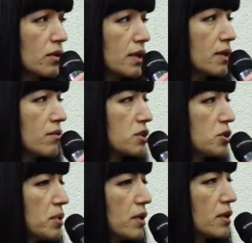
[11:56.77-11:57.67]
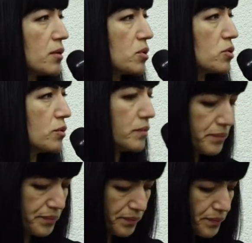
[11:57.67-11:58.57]
Thank you, dear colleagues. Your
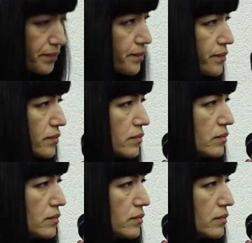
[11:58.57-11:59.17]
questions, please.